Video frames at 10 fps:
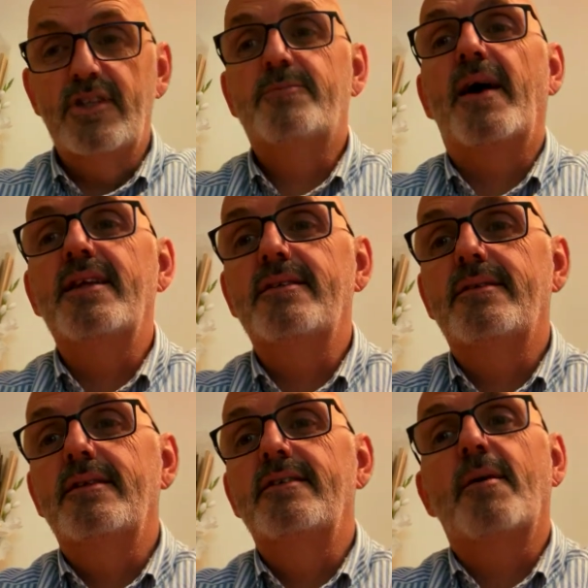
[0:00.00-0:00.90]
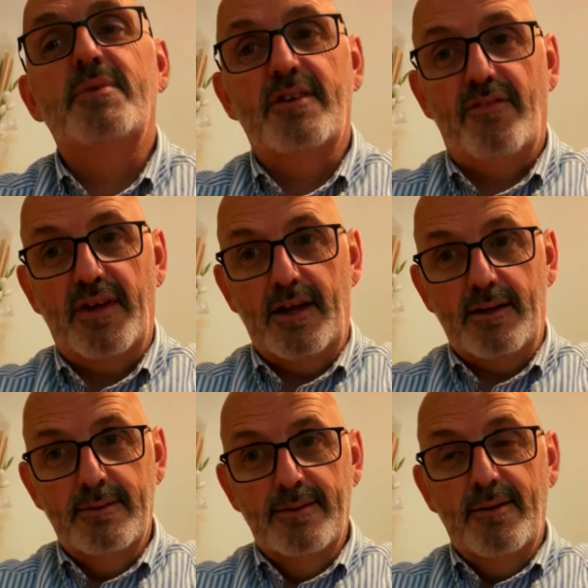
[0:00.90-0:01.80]
Spanish is a piece of
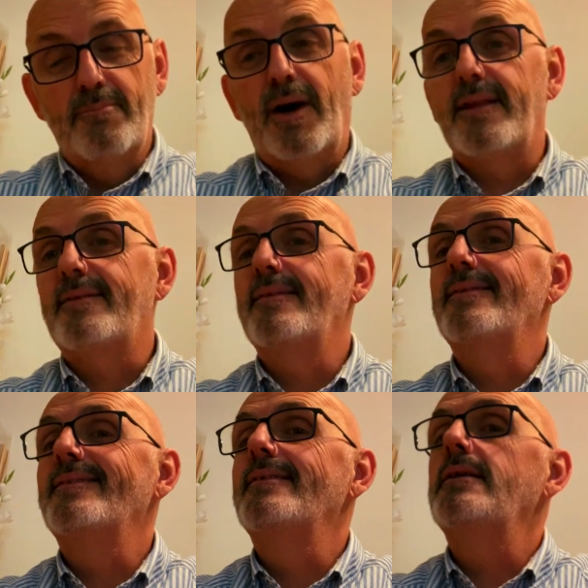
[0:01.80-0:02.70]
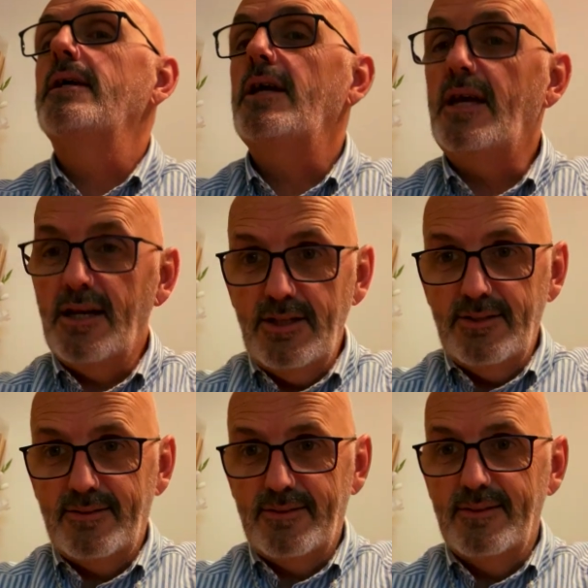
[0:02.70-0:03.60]
cake, but
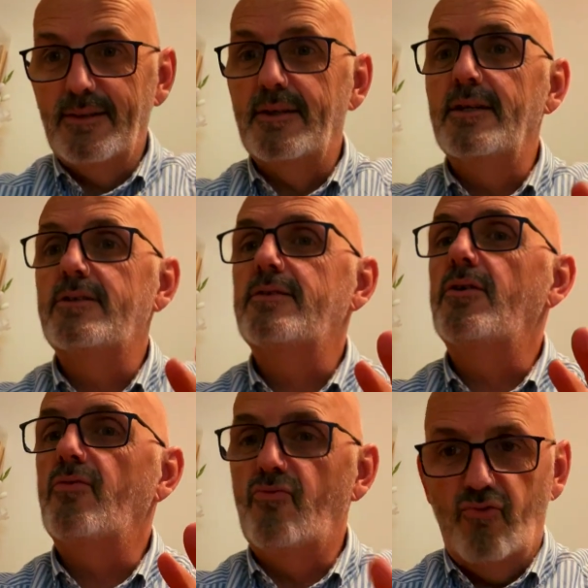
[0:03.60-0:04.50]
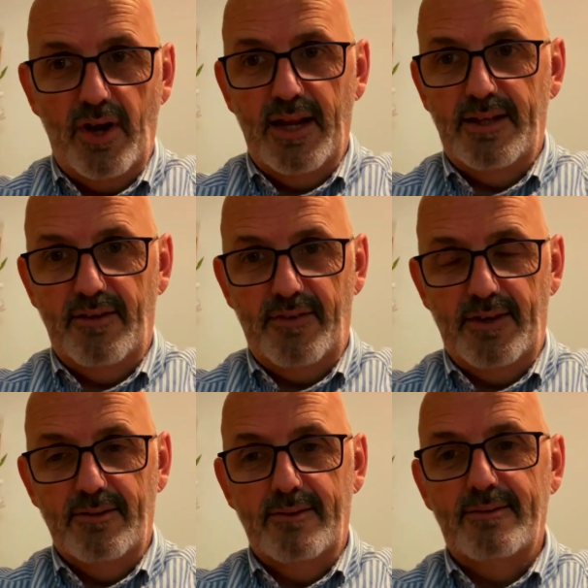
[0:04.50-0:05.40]
English is really
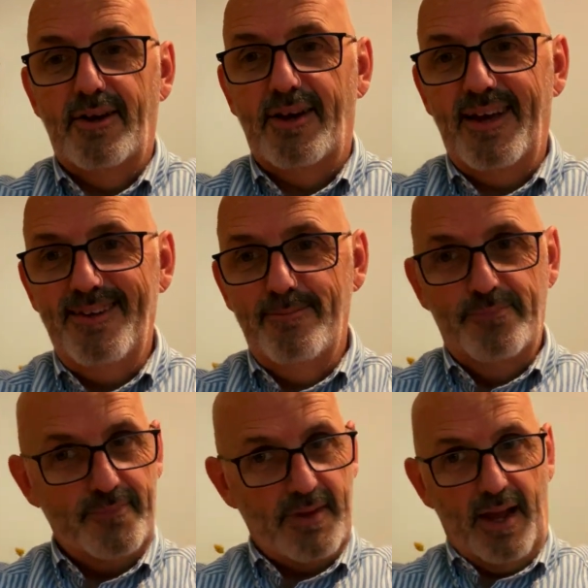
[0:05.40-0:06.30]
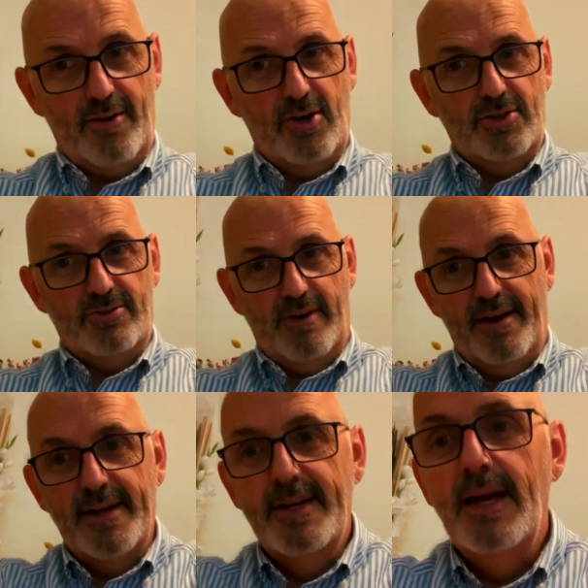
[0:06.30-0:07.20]
difficult, okay? I'm going to try.